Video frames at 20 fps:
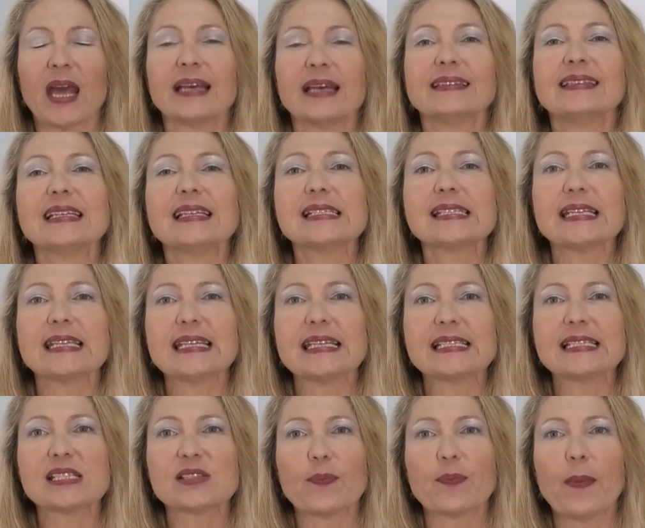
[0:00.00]
This
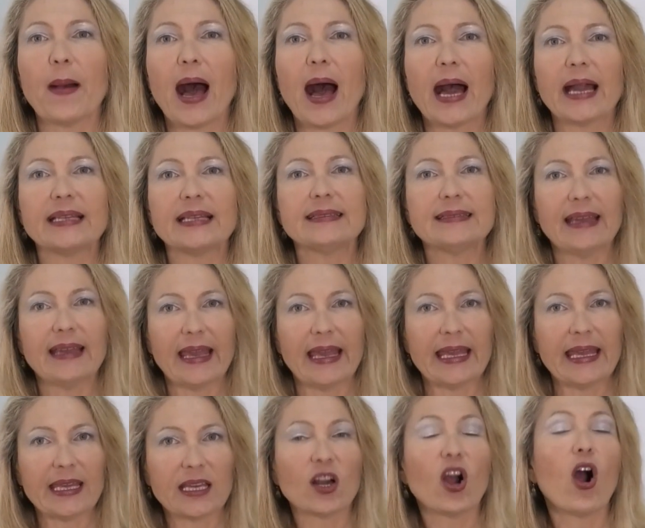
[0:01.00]
is my
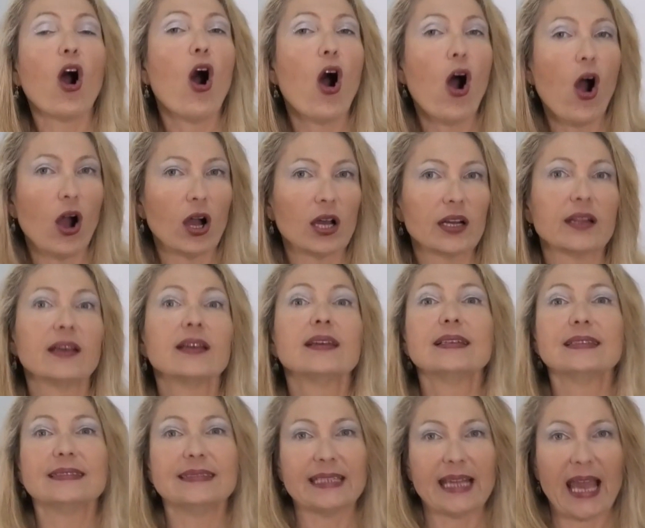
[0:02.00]
take on
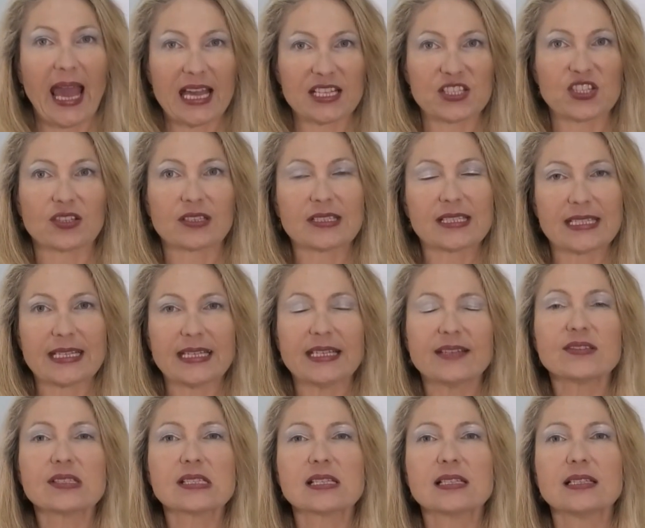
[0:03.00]
the
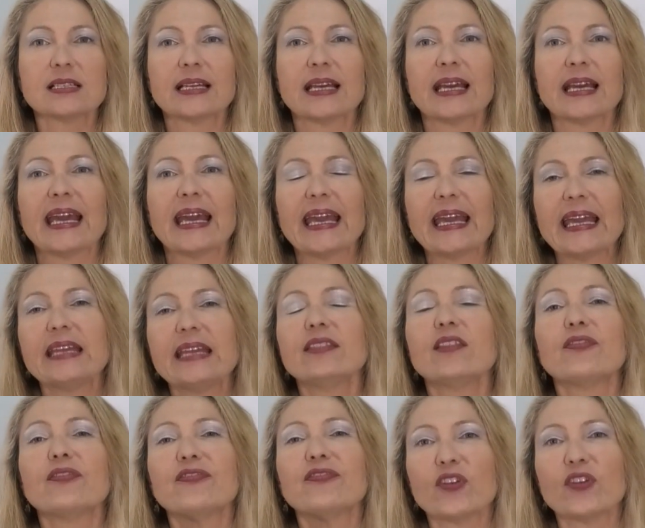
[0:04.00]
adjectives. In
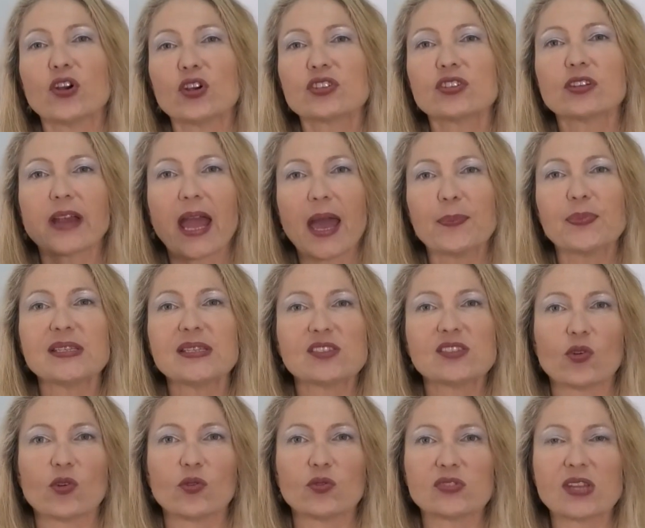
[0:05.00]
the further
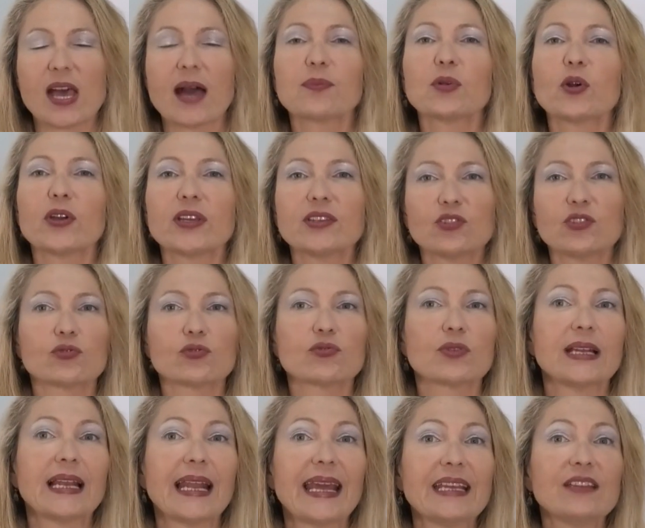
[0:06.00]
episodes, I'm going to
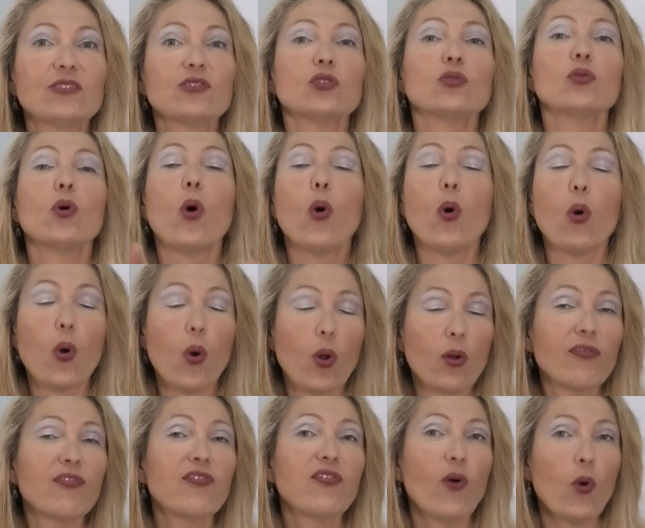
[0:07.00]
relate to all
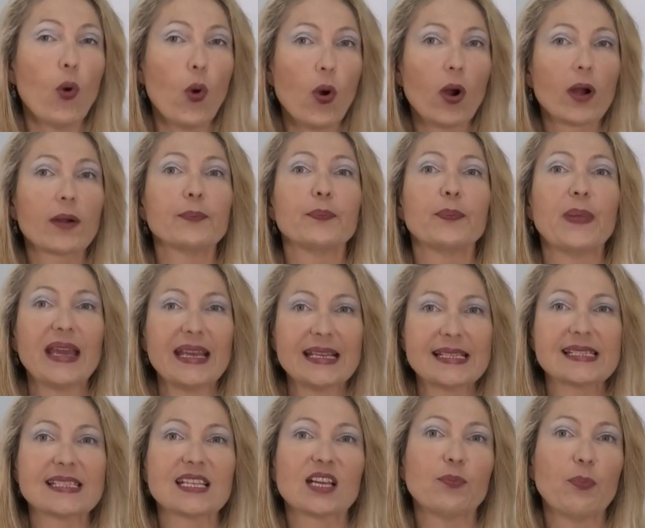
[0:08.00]
4
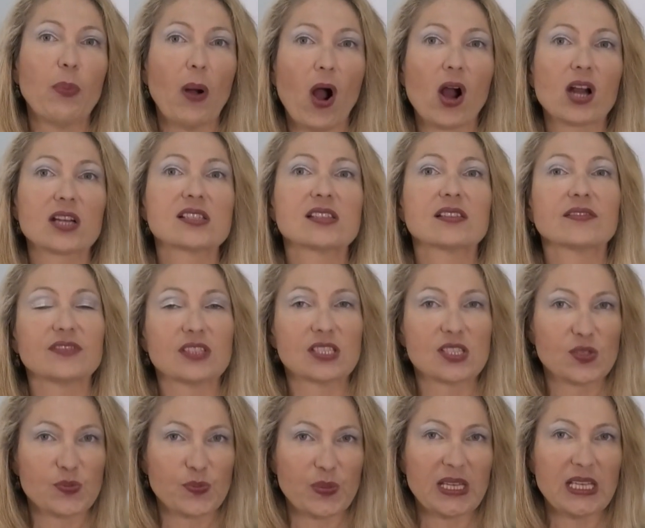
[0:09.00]
basic parts of the
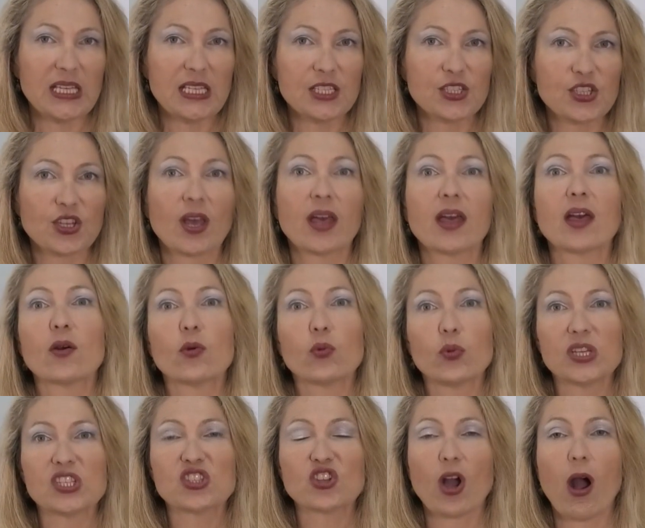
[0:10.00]
speech,
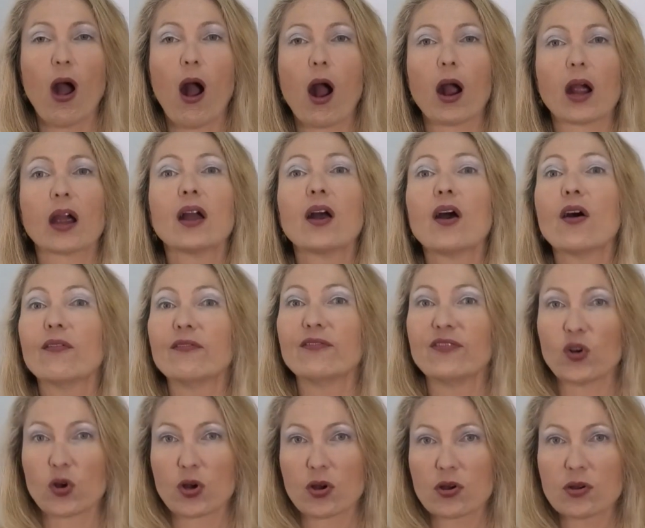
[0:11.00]
which are
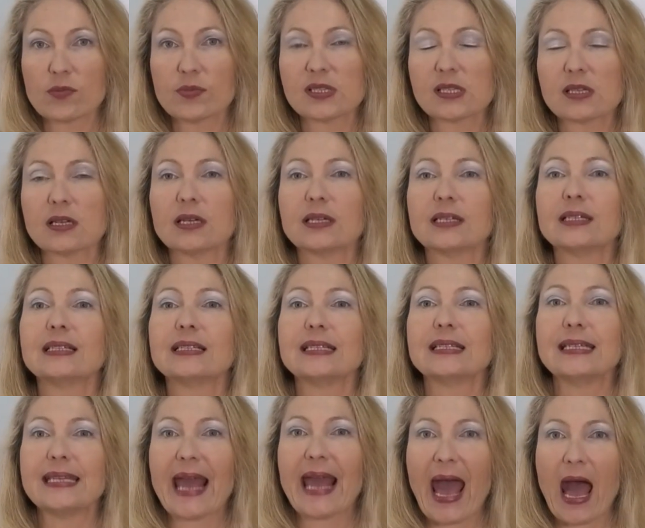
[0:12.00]
verbs,
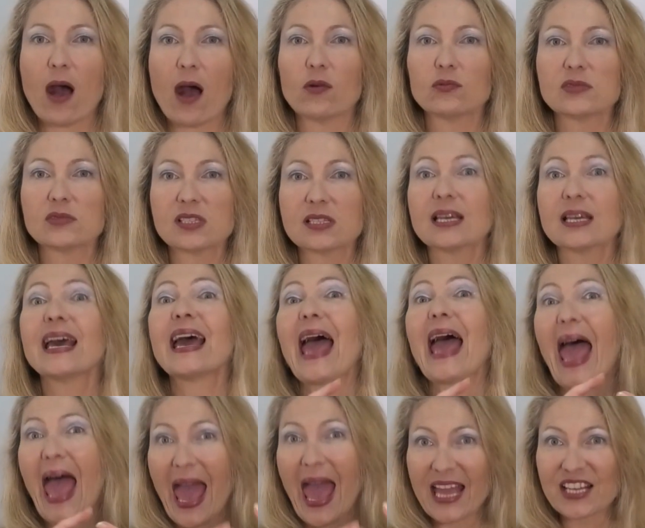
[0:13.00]
nouns,
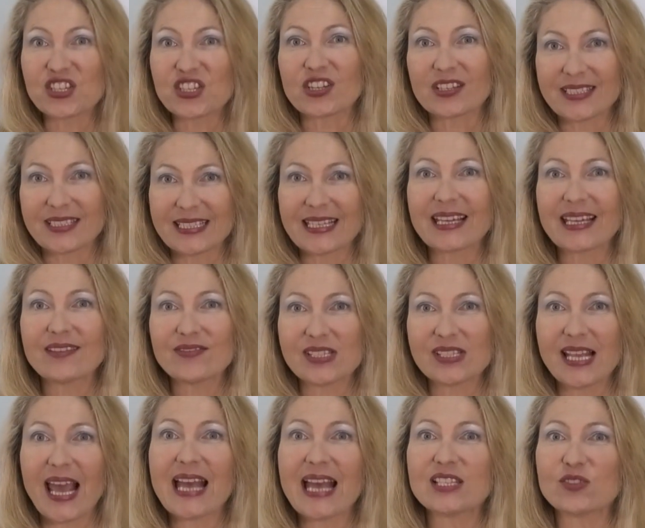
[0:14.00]
adjectives,
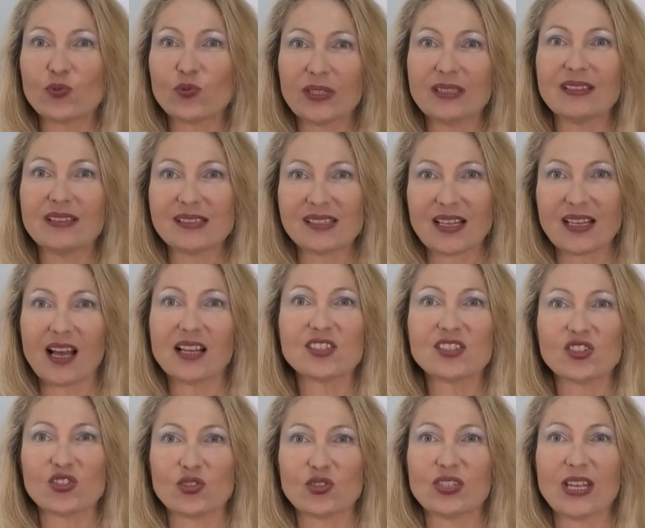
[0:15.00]
as we
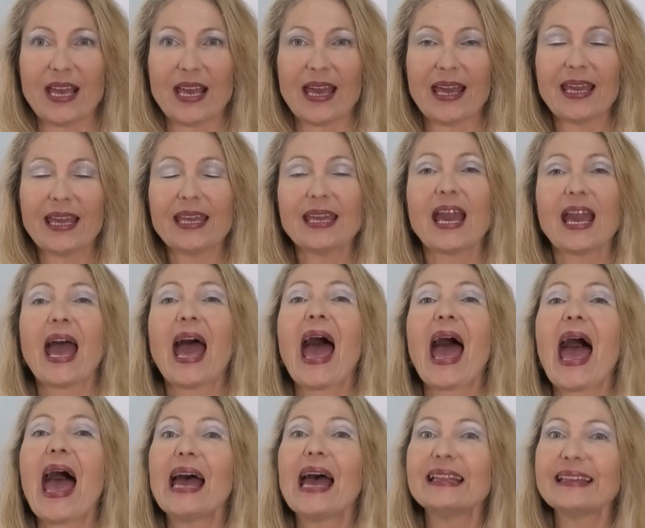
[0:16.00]
discussed today,
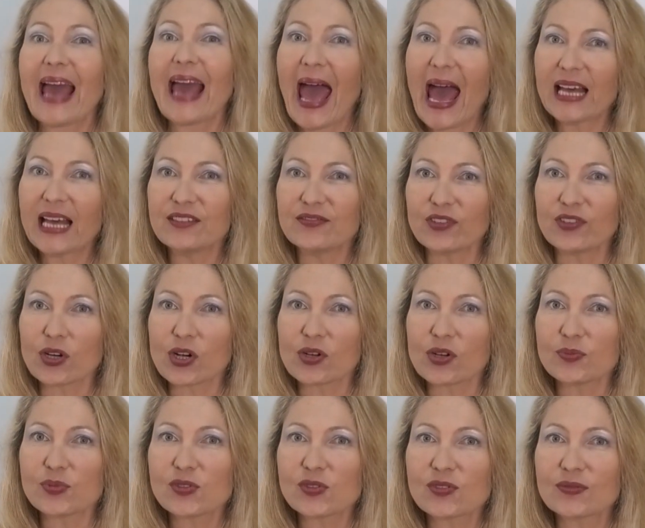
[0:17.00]
and
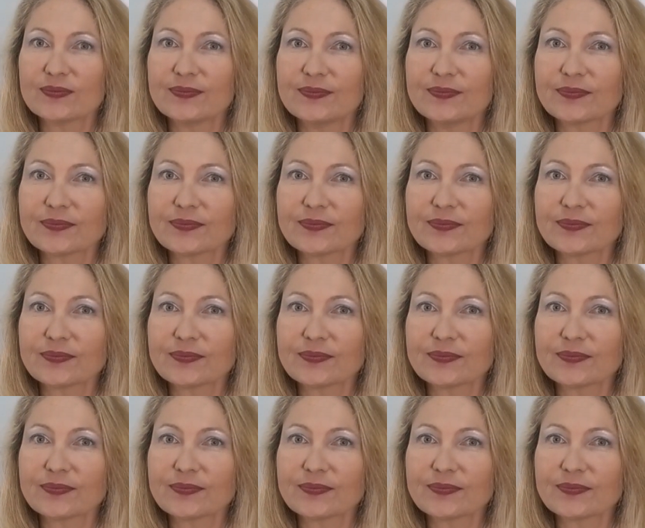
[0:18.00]
adverbs.